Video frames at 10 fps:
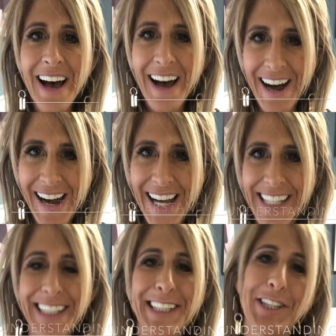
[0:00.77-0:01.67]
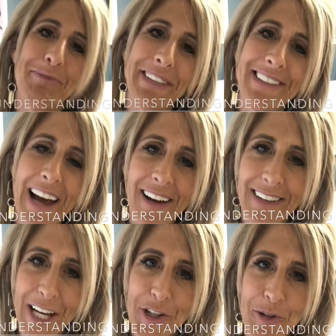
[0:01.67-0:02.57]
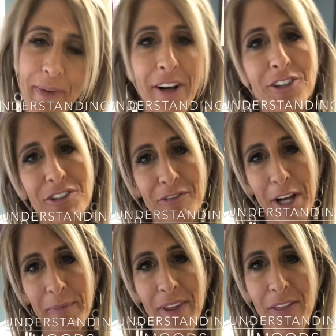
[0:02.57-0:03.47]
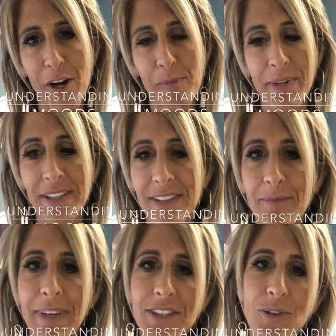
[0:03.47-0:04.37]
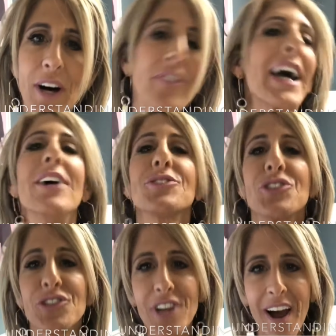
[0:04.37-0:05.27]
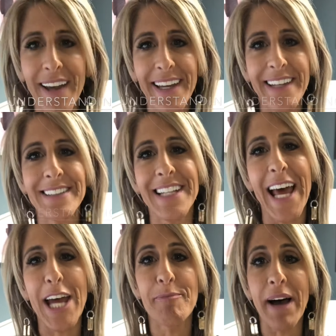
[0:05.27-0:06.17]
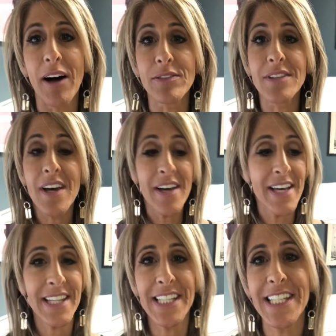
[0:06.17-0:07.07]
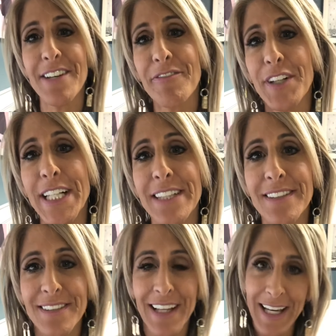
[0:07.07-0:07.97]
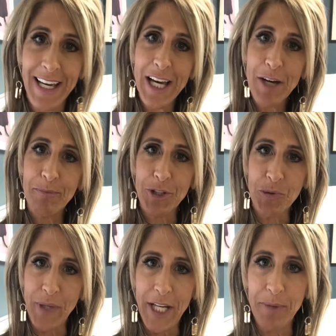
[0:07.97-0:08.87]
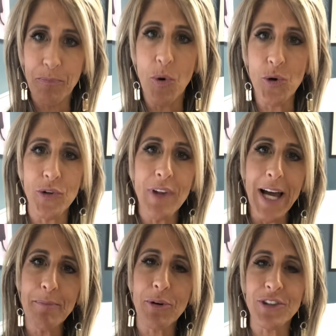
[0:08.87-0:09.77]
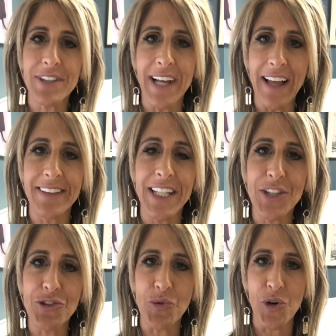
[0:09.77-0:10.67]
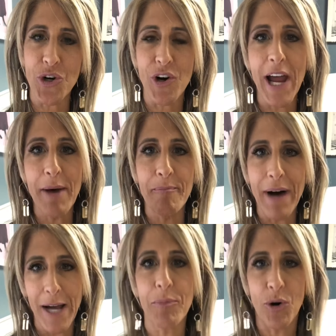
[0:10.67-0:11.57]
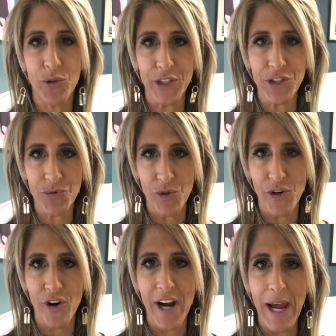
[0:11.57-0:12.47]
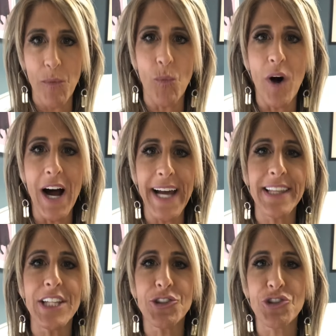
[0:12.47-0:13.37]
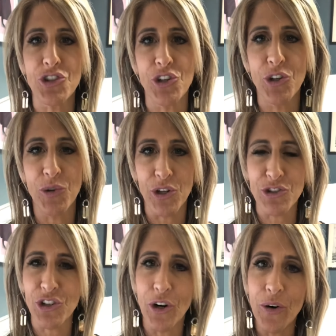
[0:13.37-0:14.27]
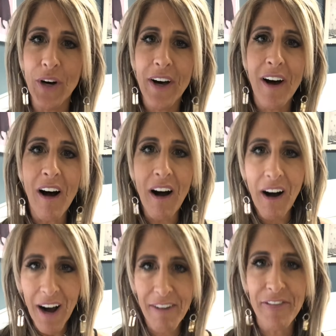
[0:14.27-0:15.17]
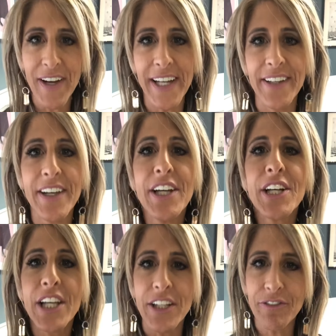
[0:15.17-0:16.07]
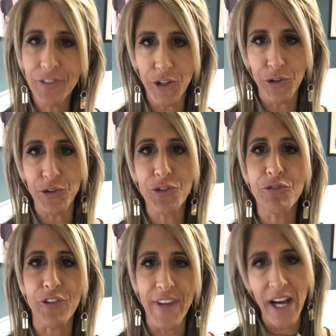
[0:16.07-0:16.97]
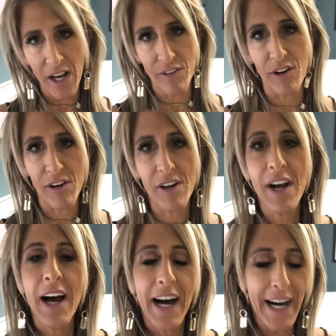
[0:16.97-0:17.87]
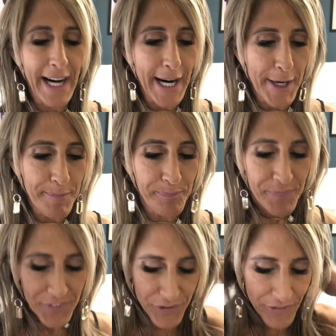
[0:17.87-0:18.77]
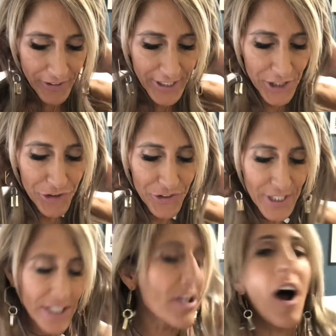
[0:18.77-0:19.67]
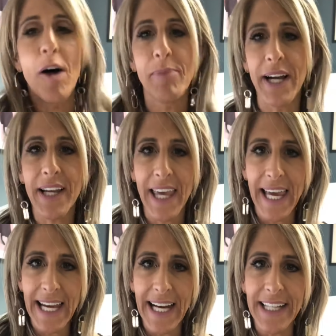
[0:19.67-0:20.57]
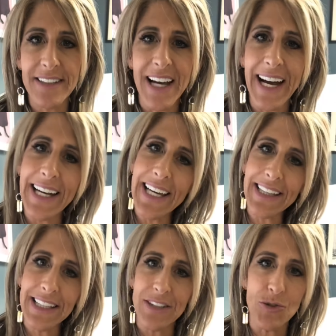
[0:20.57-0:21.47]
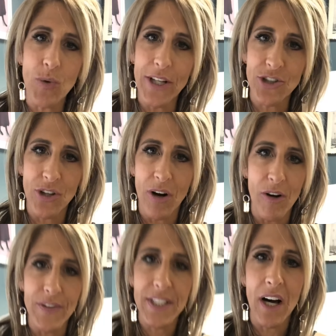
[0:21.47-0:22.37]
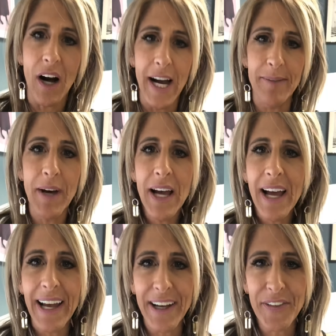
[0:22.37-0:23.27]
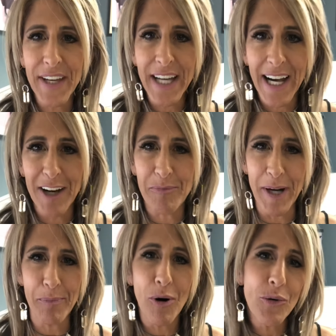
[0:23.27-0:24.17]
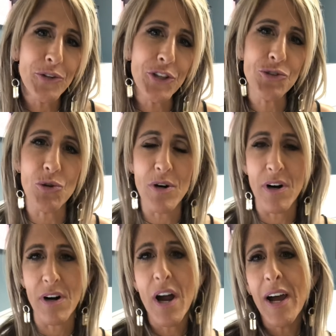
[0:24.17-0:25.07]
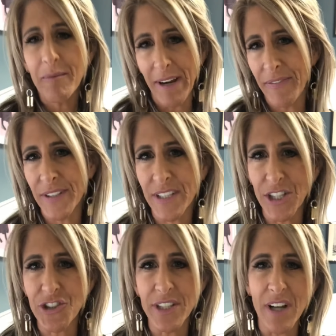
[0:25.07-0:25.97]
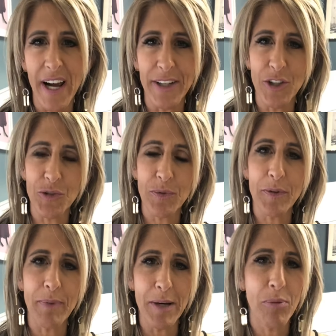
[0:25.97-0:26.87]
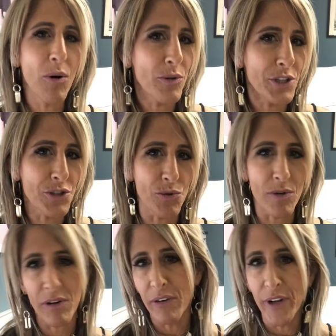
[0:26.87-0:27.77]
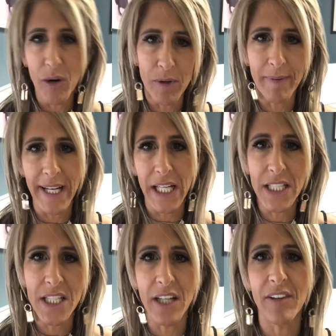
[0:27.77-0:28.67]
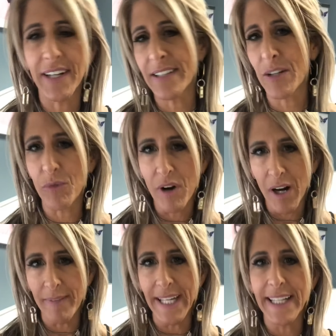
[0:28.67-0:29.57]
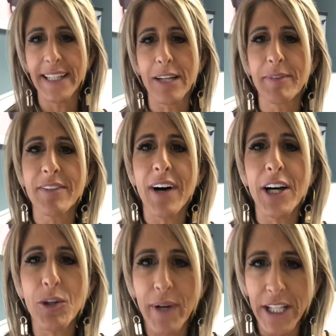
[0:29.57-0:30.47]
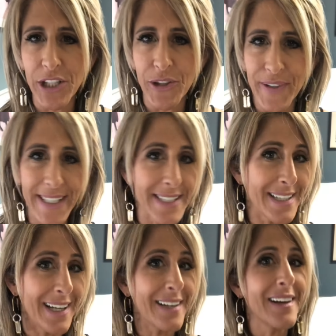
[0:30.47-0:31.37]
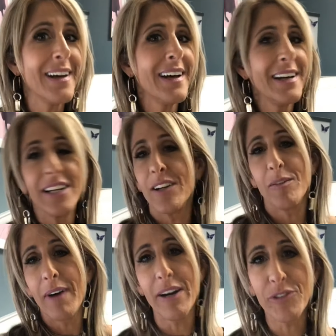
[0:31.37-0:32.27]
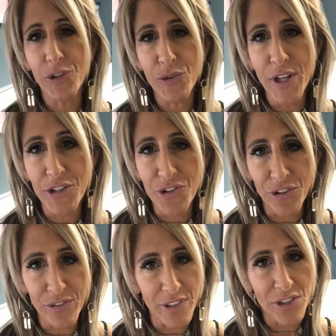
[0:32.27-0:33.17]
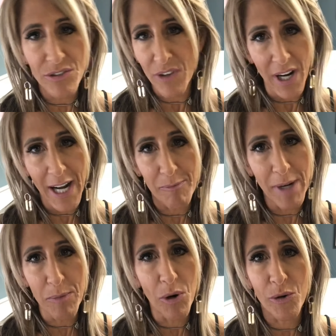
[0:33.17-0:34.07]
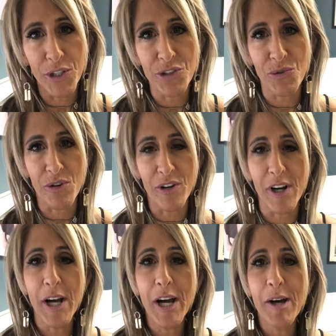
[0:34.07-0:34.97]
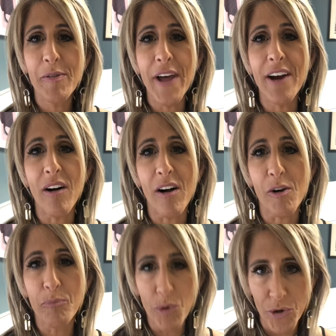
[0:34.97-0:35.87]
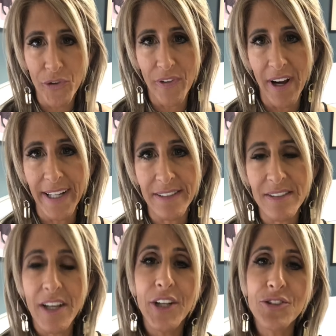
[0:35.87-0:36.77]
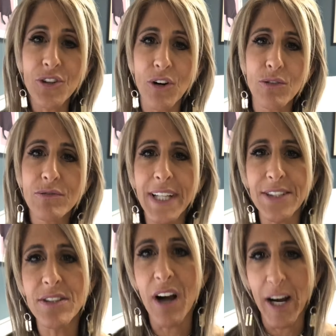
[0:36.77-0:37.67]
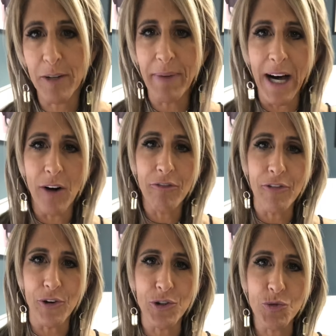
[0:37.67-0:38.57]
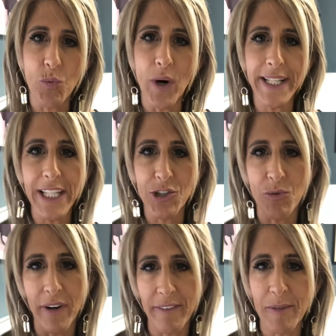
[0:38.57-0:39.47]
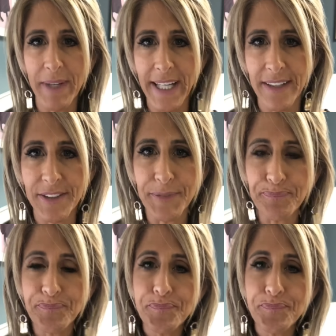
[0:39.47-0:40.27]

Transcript: Hi, Elizabeth Statlander, marriage and family therapist and mental health counselor, talking today about the difference between borderline personality disorder and bipolar disorder and why these two are so often confused for the other. Um, it's a very interesting topic, and I get this question all the time. Hey, I think I have bipolar disorder. My physician diagnosed me with bipolar disorder. Oh no, what am I going to do? And I said, Well, come in and let me evaluate you. And indeed, you know, my view, they certainly do not have bipolar disorder. They are borderlines. So let's talk about first what each one of them is.